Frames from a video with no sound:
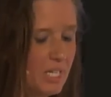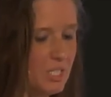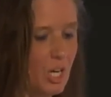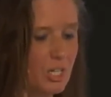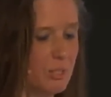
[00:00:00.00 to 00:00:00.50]

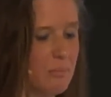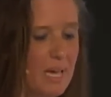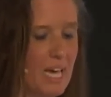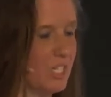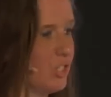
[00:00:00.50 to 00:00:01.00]
Dr.
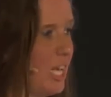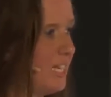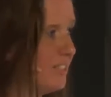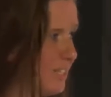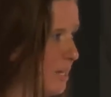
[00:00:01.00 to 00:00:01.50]
Matt,
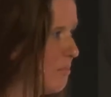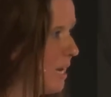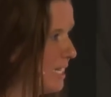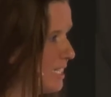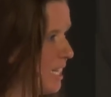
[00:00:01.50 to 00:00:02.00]
Jay-Z,
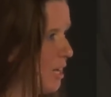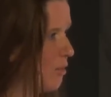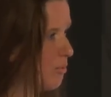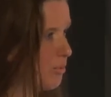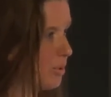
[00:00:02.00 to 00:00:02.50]

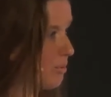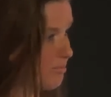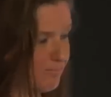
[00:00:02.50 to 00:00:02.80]
myself, we're